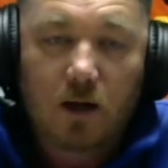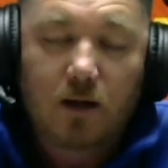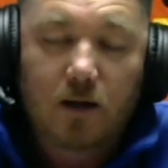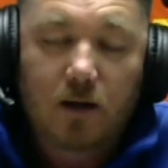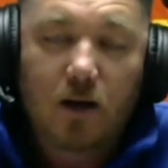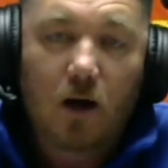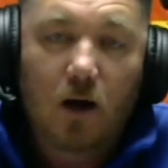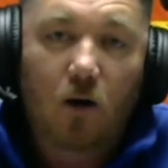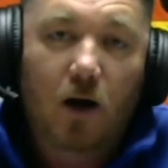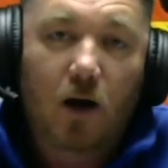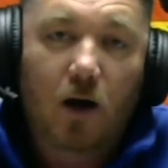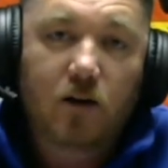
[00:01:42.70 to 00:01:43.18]

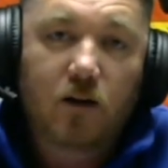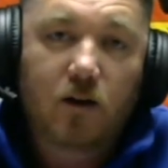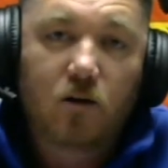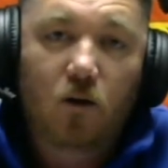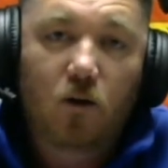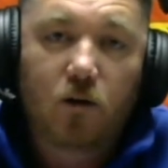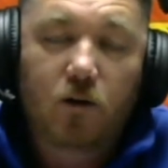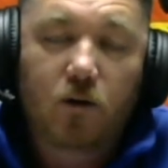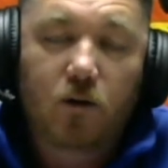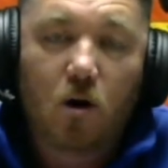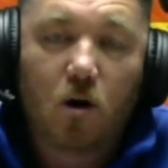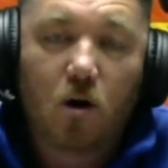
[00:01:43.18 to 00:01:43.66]
Now, I
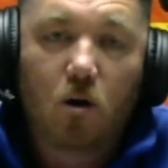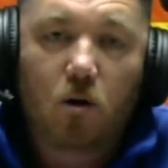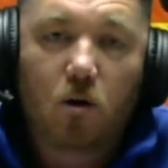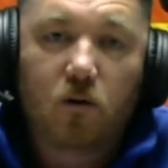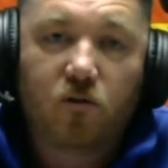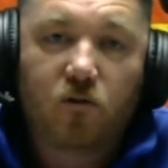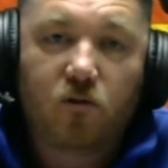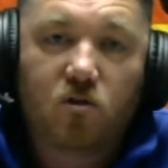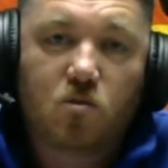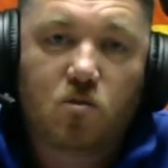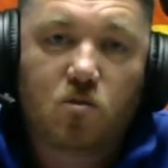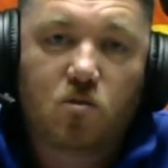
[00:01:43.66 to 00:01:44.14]
don't know
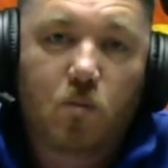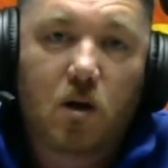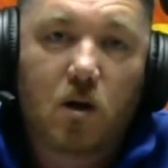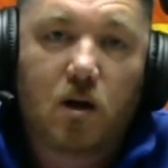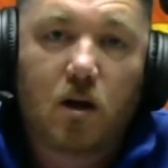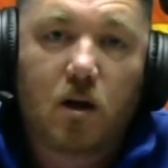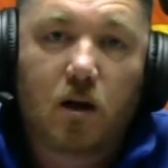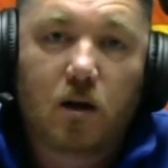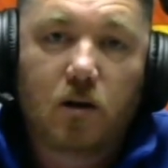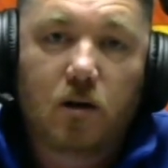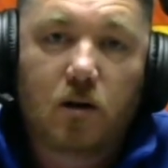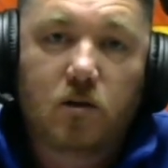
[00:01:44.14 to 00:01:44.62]
if it's
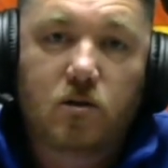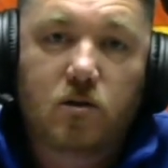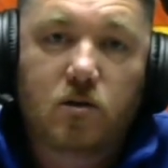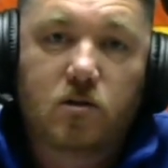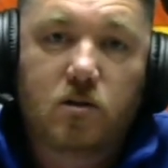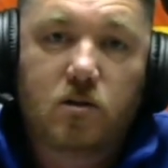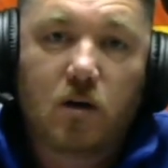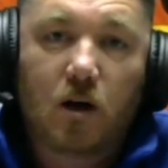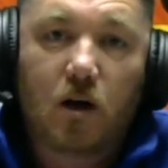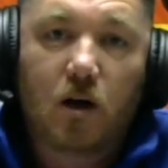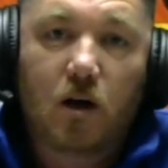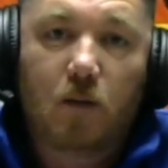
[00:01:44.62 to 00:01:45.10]

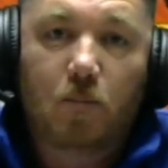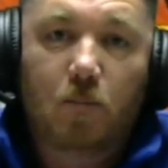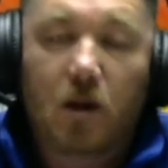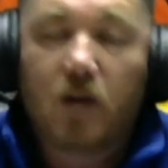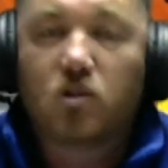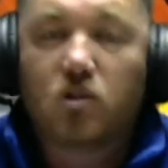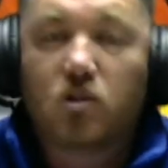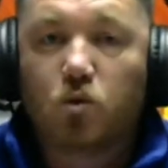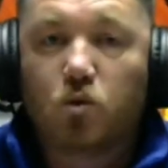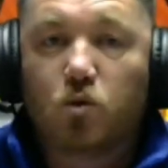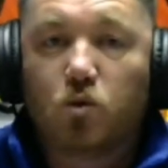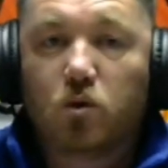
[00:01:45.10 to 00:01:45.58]
because uh,
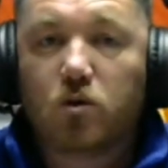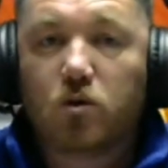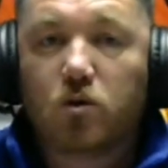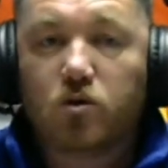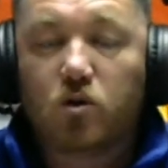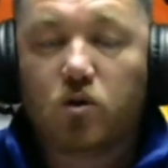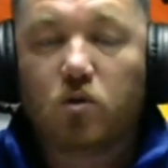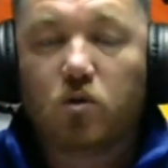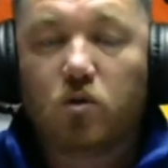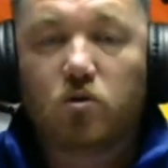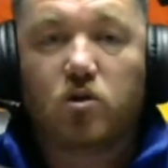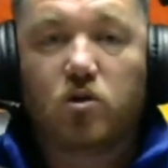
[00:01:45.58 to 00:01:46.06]
my
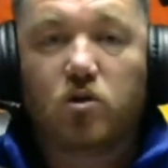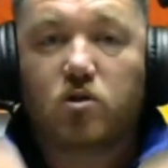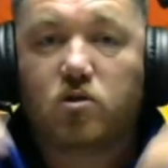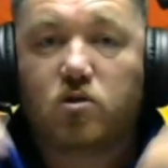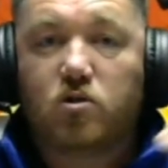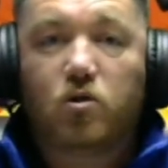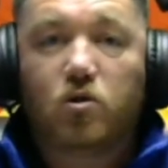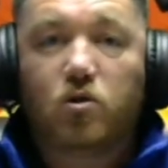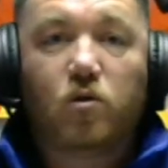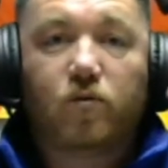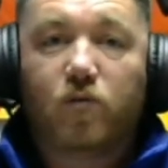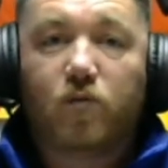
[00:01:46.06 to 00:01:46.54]
drills are
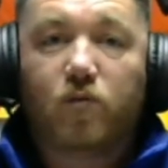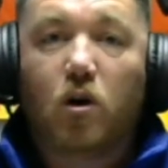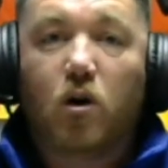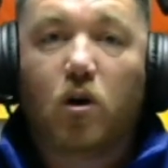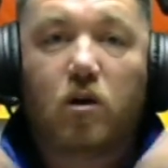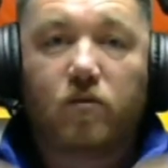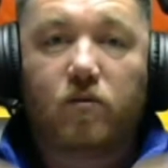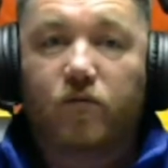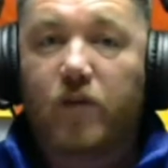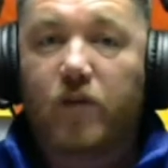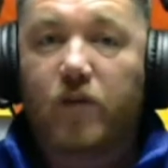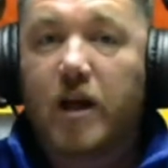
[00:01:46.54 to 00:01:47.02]
just too far
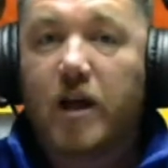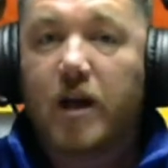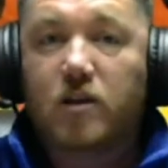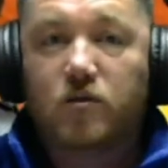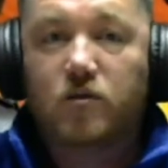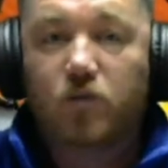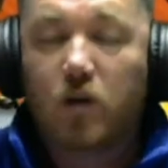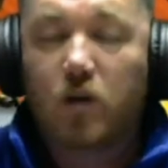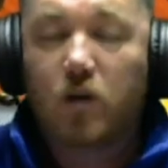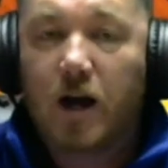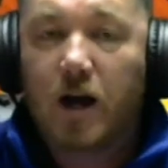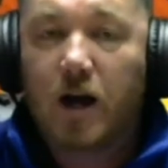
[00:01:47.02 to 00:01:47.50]

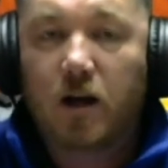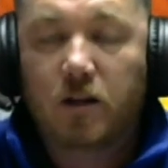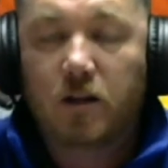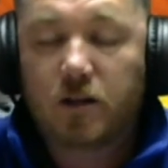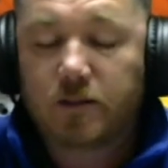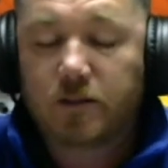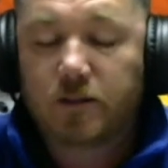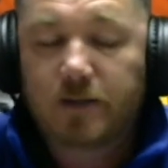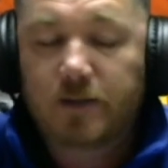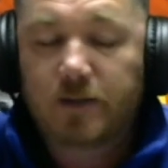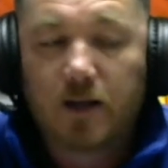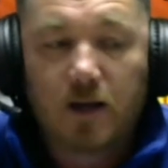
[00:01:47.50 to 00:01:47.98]
advanced for
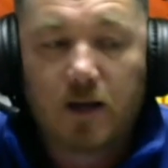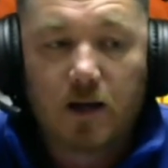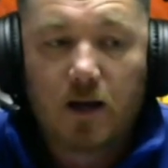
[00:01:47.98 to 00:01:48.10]
Allen.